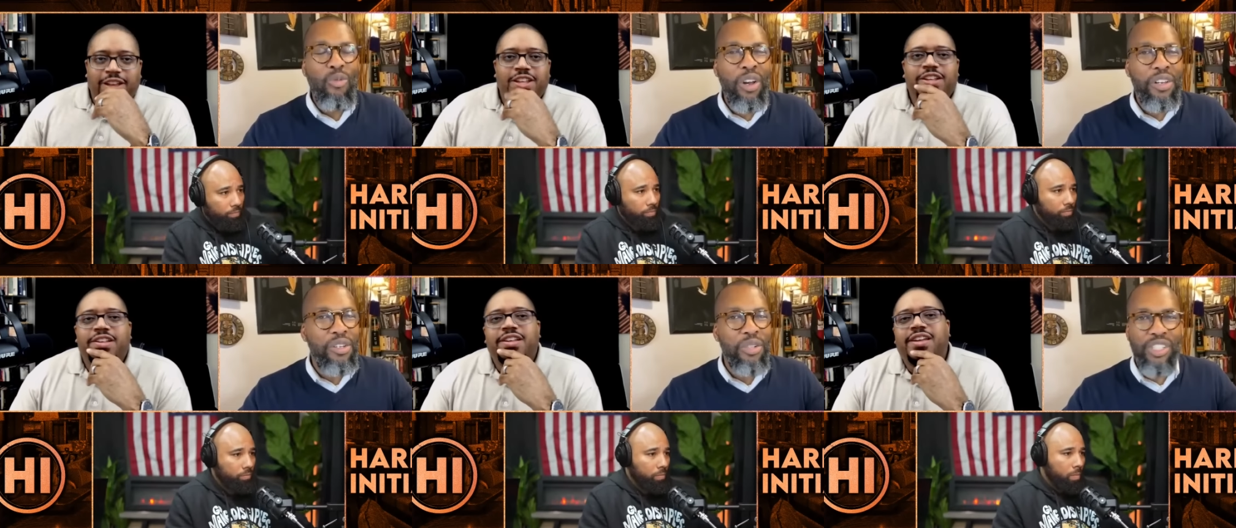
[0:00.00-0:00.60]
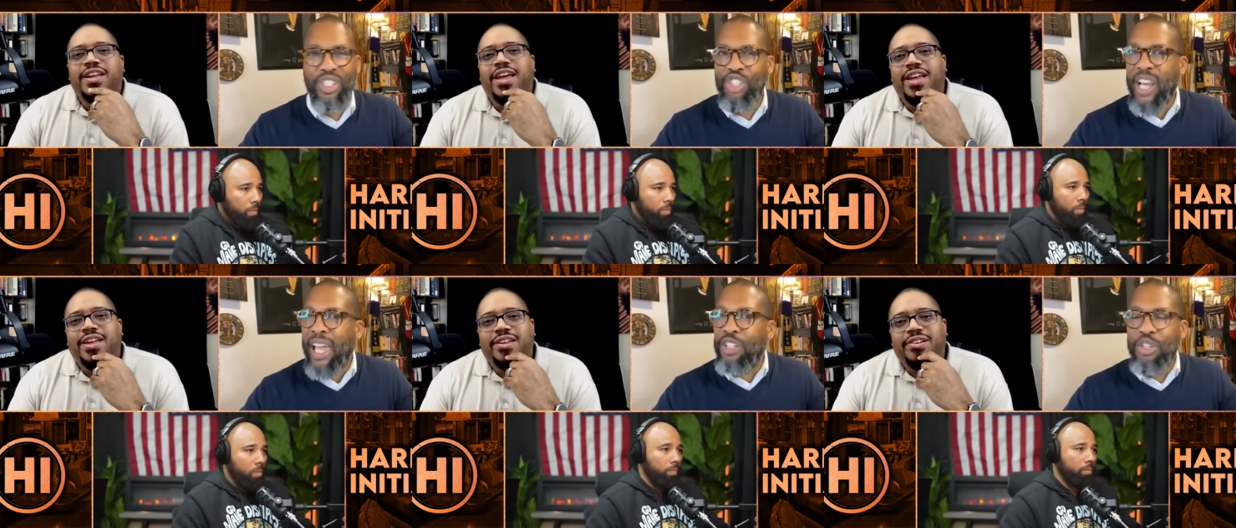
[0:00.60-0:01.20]
Speaker 1: all I want to do is just
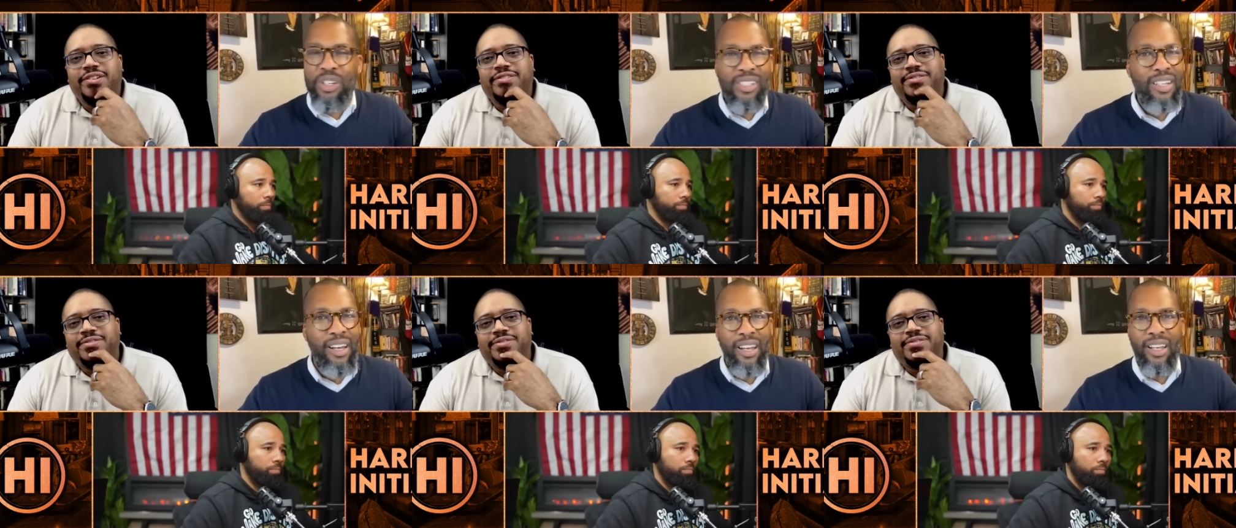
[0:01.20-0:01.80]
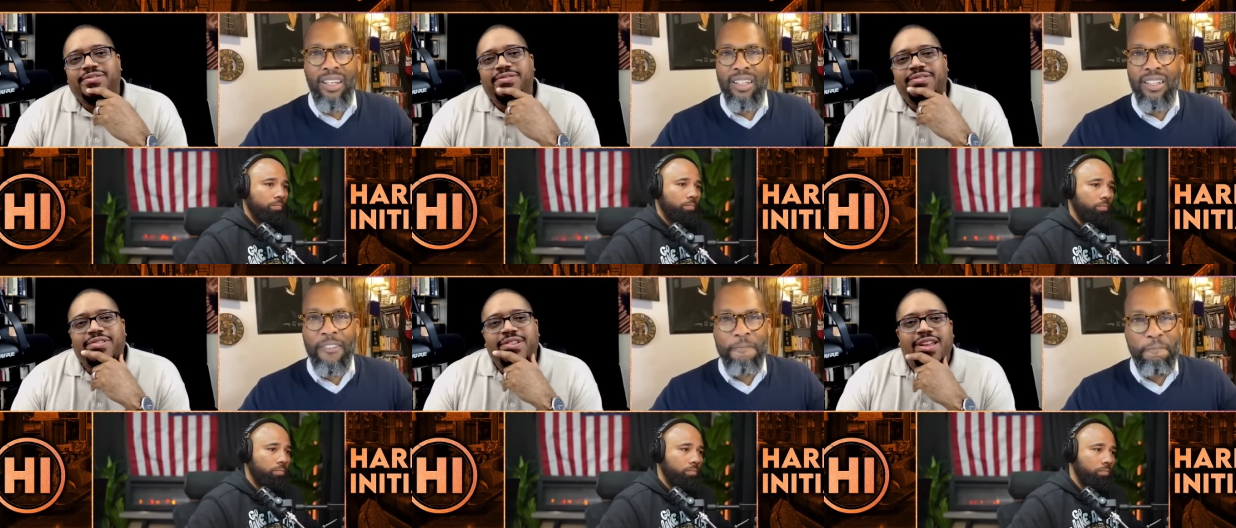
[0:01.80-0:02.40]
challenge you to study.
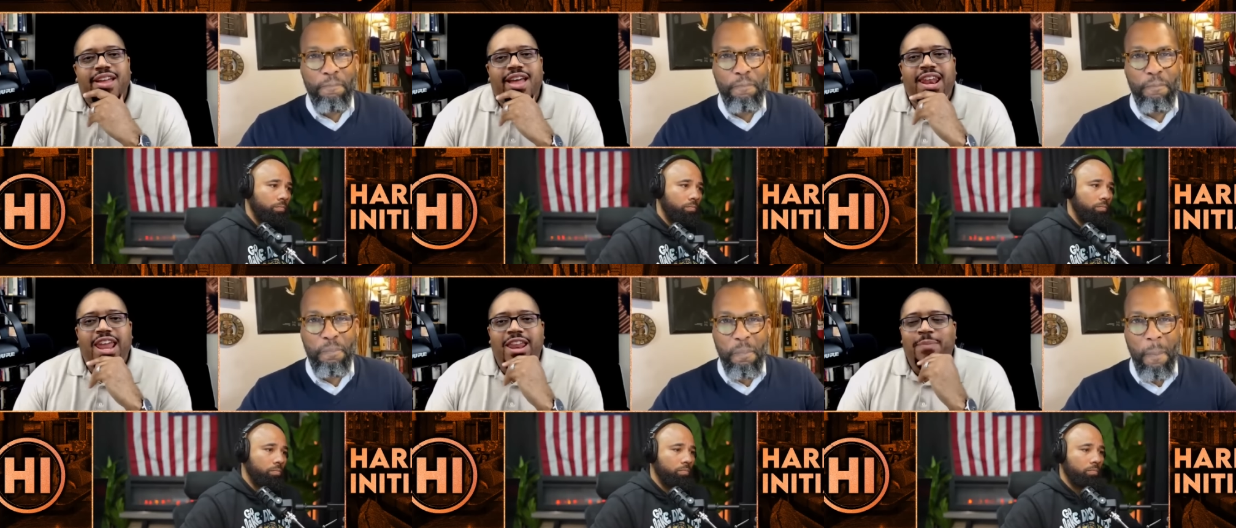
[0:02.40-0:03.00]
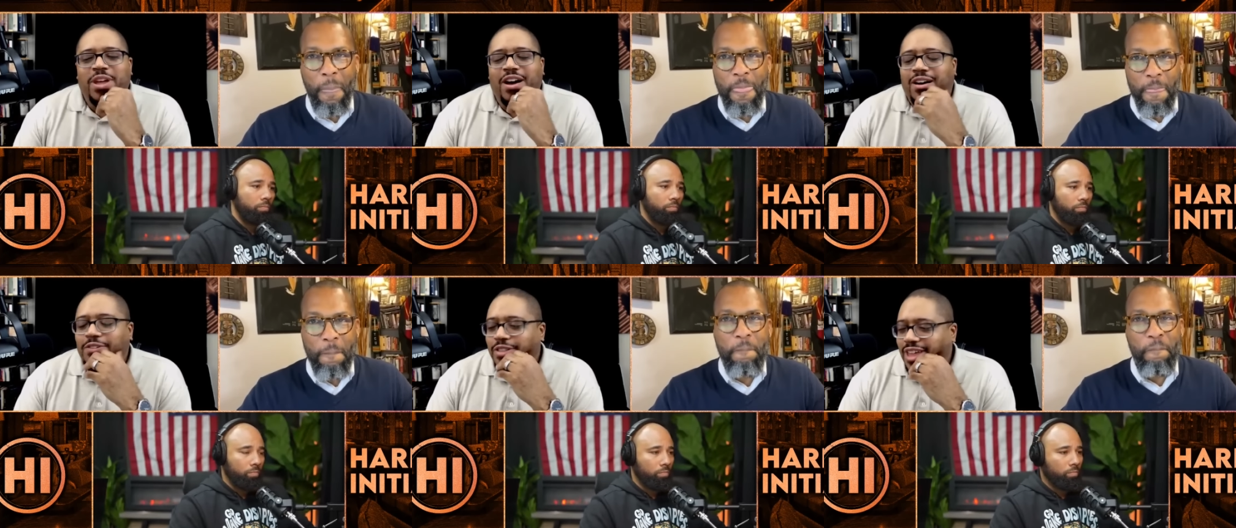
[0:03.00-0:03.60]
Speaker 2: And let, let me
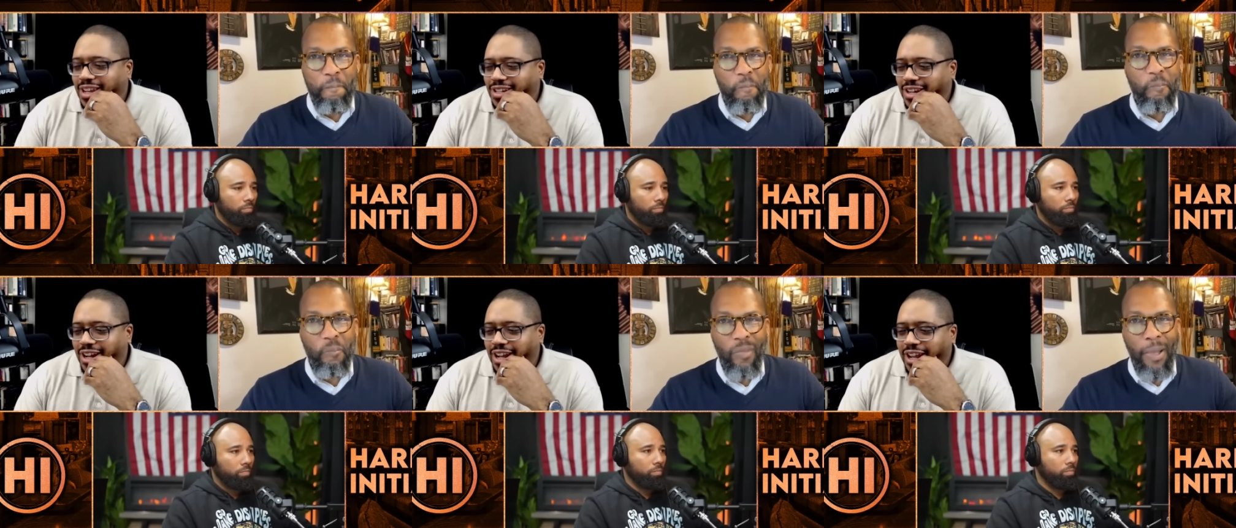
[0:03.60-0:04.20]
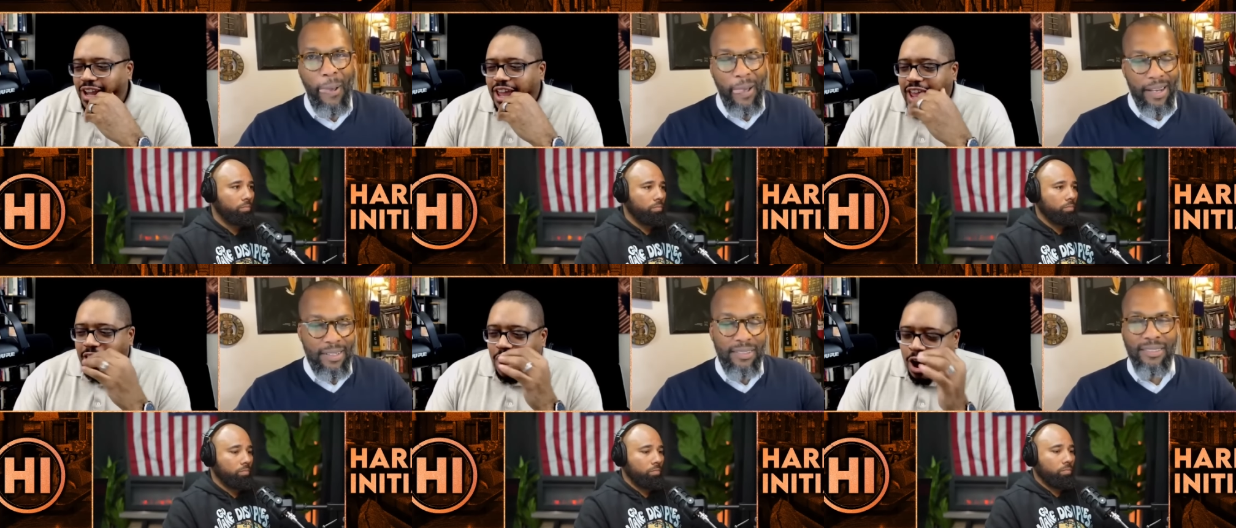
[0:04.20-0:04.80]
offer that uh,
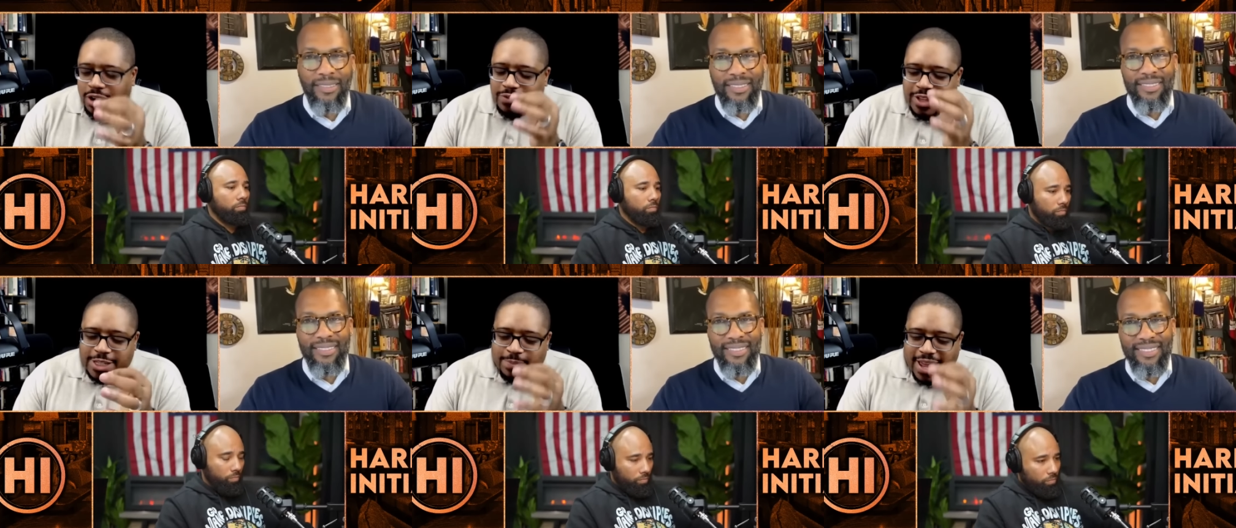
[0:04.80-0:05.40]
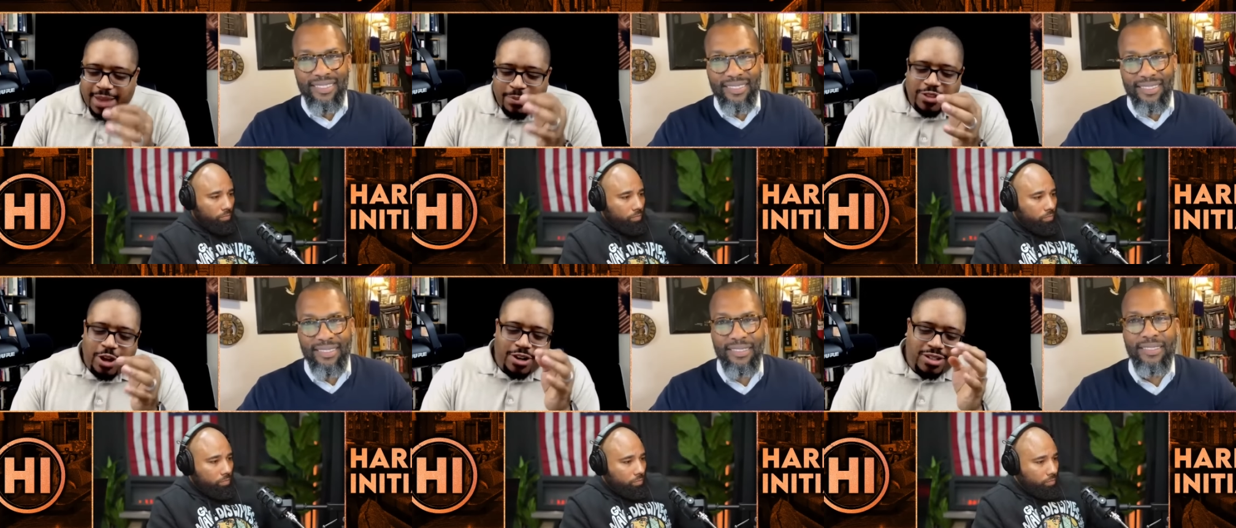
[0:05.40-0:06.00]
all of these
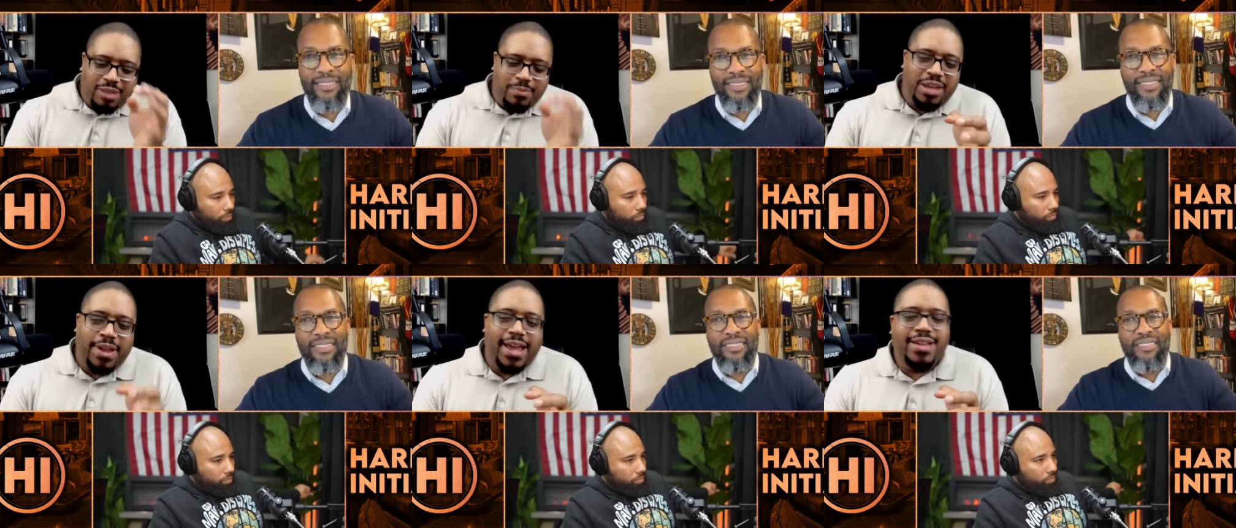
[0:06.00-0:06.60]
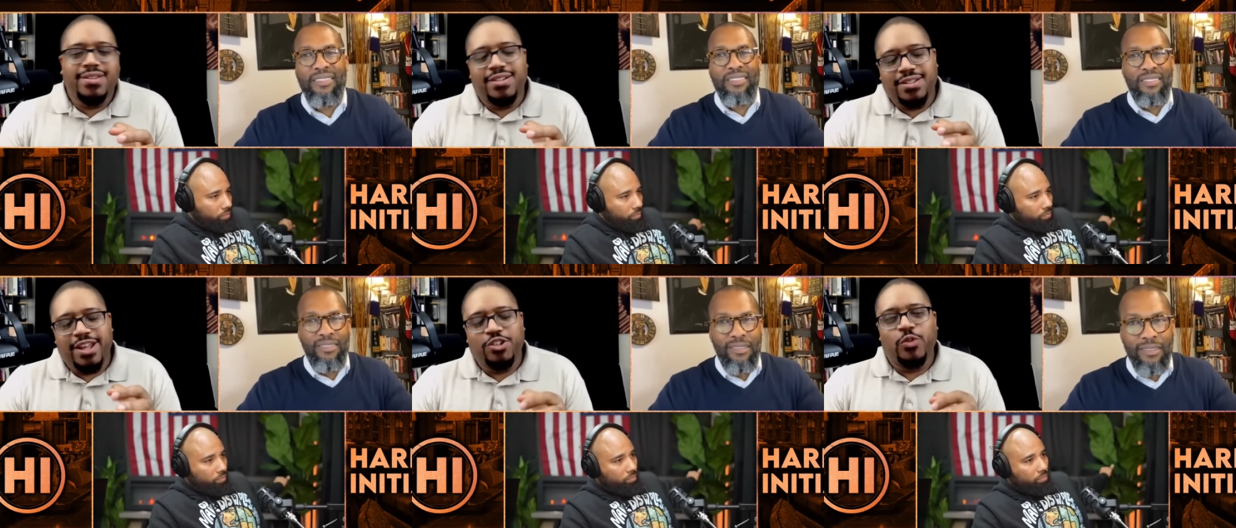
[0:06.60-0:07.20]
patent, there are so many
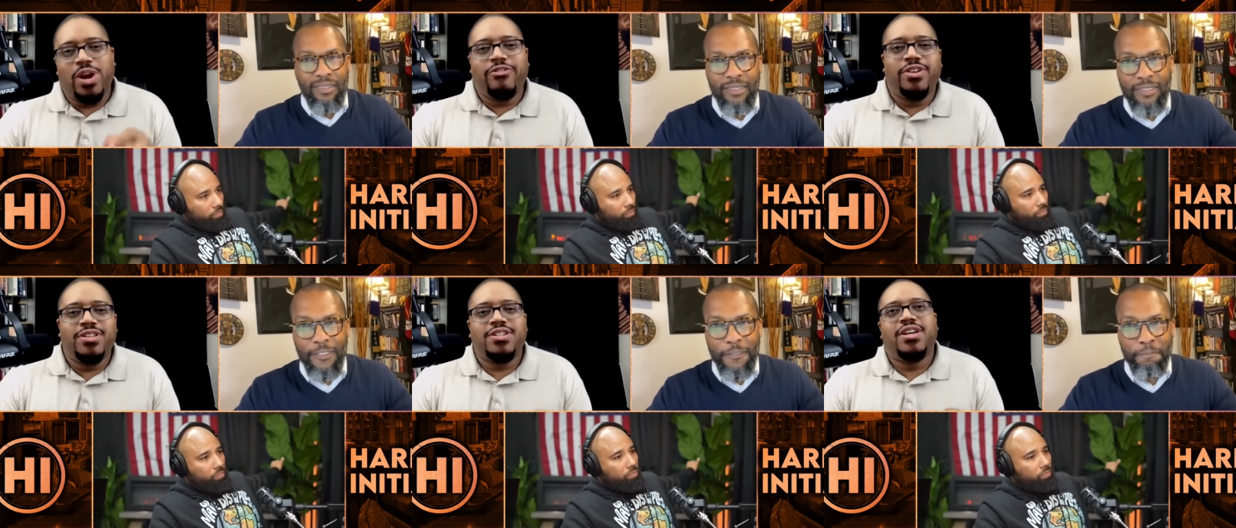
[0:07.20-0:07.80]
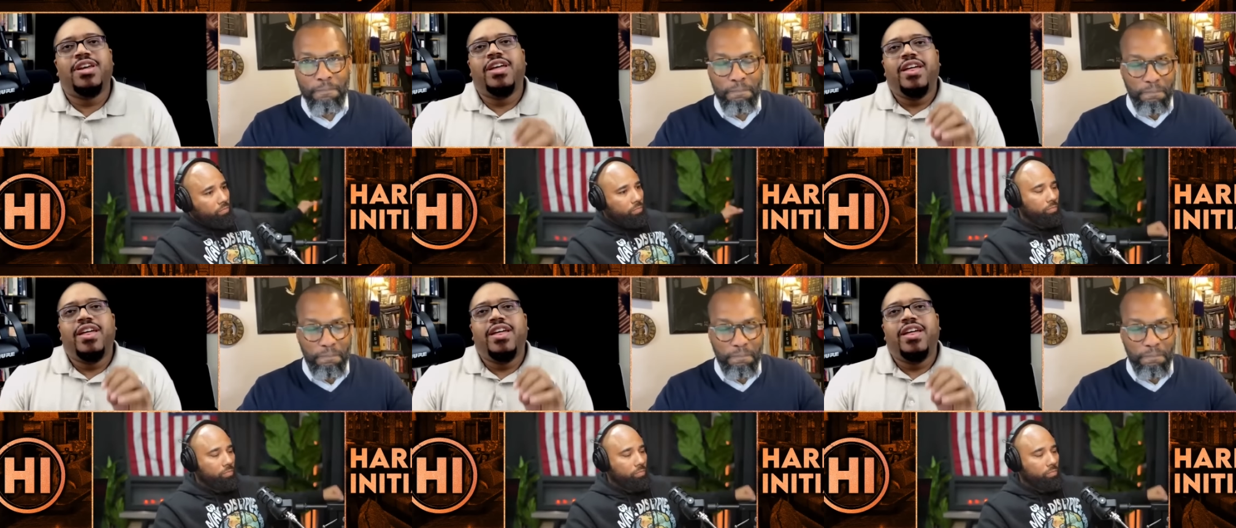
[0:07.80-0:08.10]
passages that you referenced